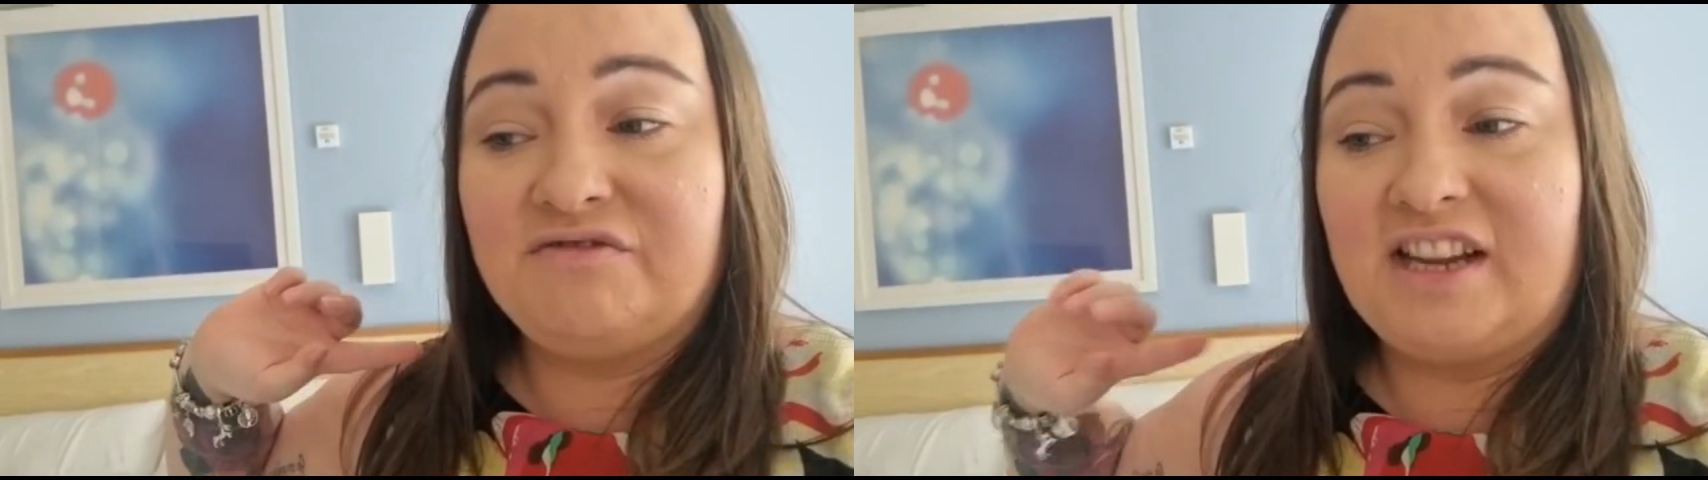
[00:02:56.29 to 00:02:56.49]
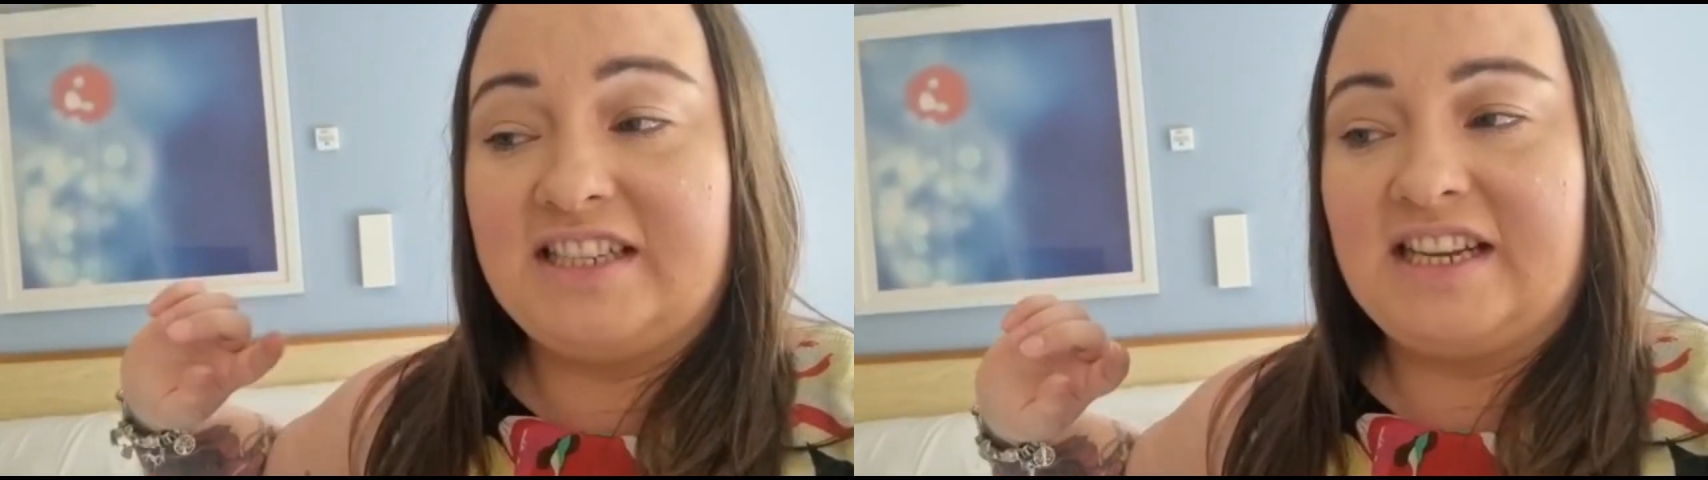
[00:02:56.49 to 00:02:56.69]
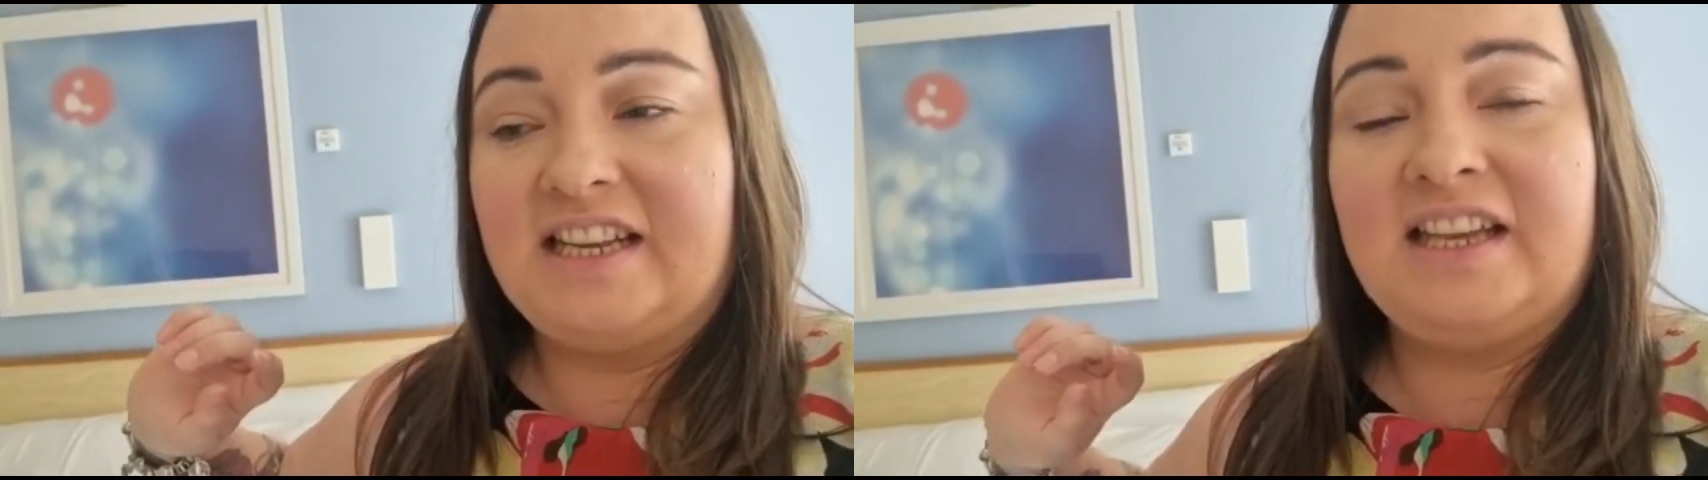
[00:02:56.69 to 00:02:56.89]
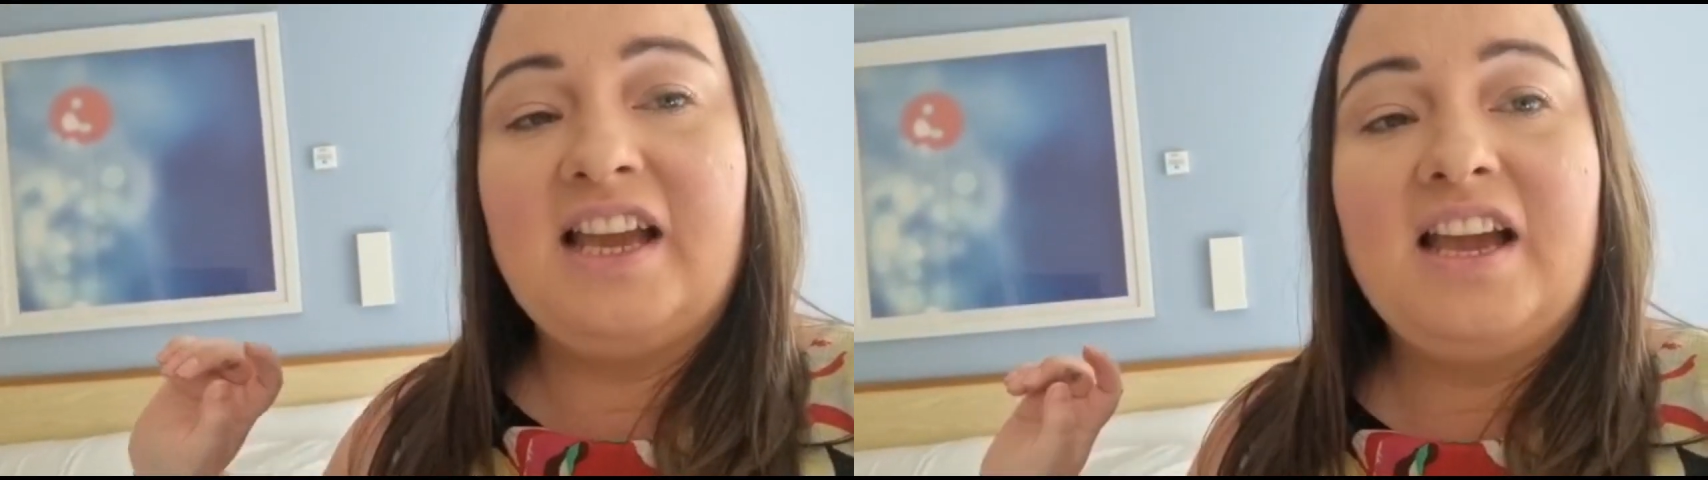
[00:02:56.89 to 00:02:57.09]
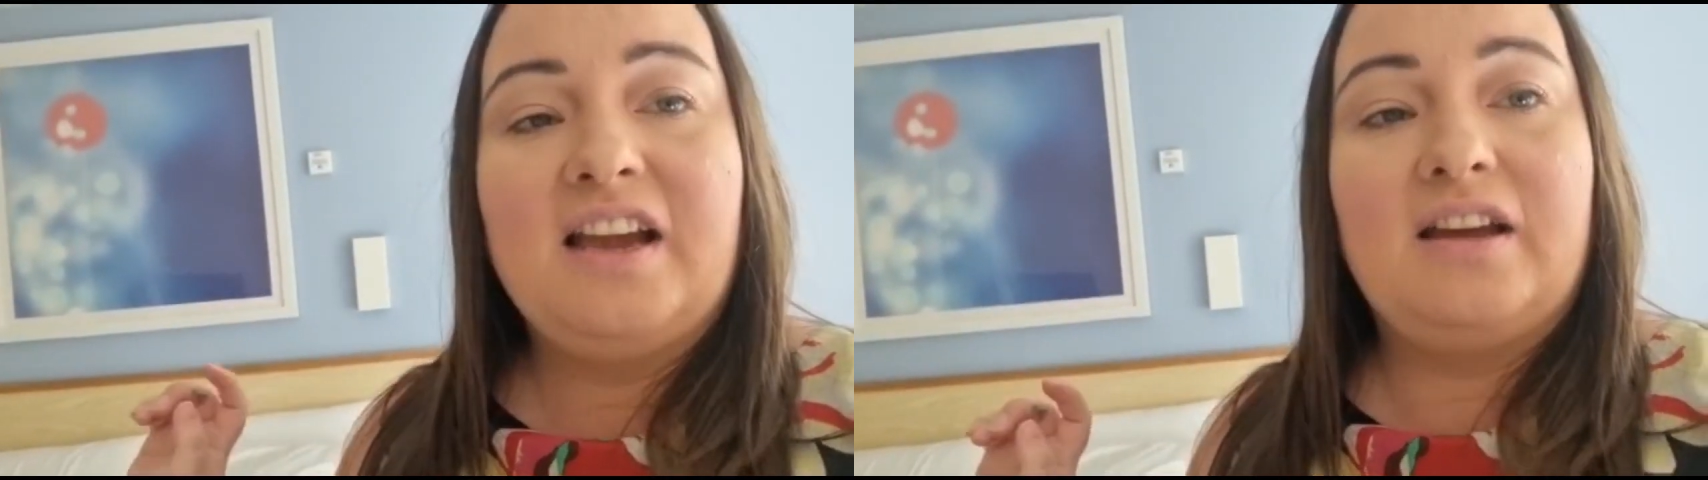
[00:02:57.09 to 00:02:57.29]
ready,
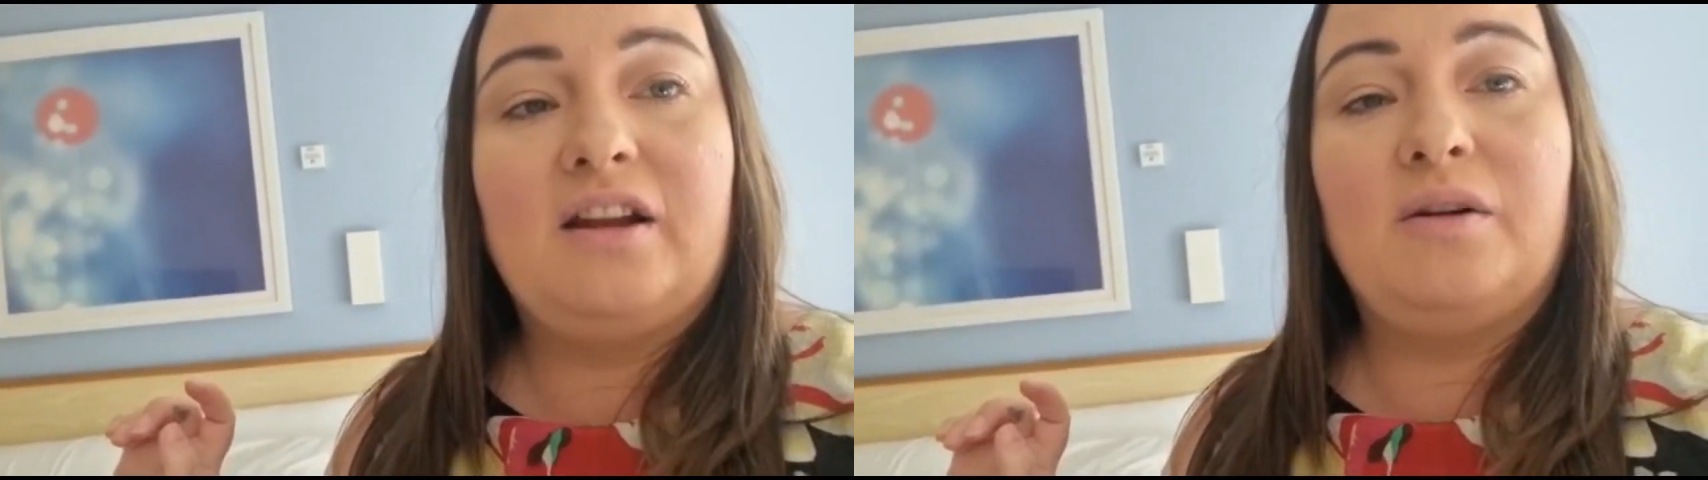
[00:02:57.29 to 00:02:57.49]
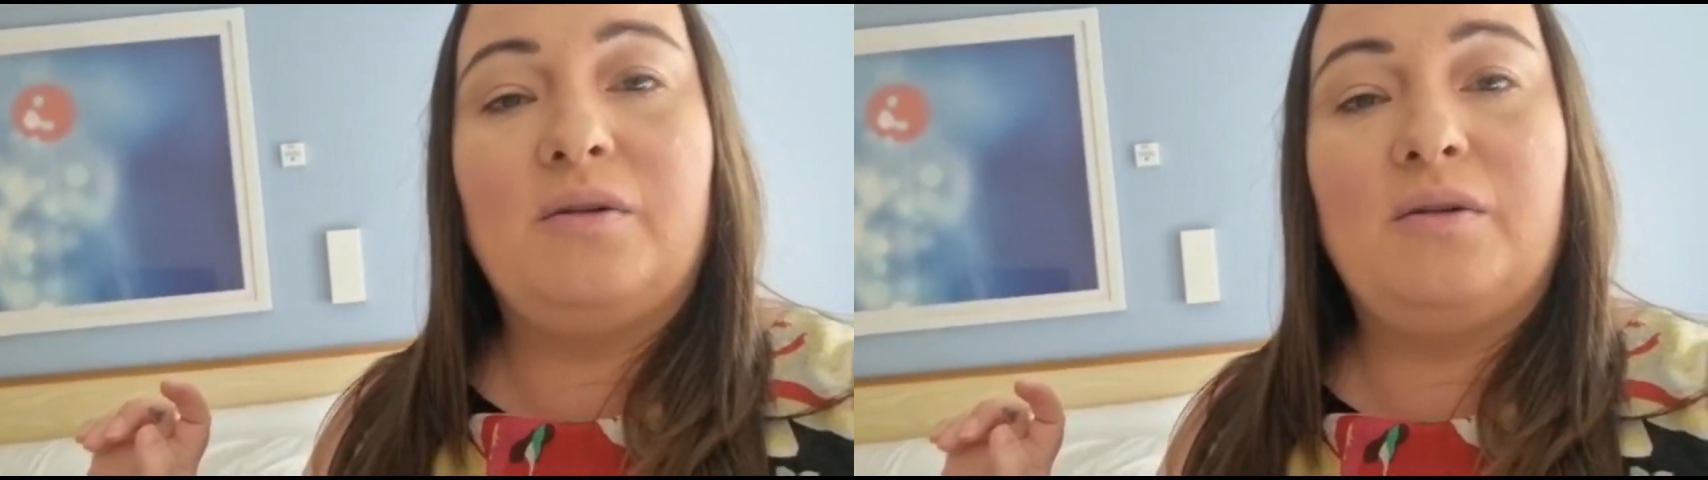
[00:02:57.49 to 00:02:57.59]
and I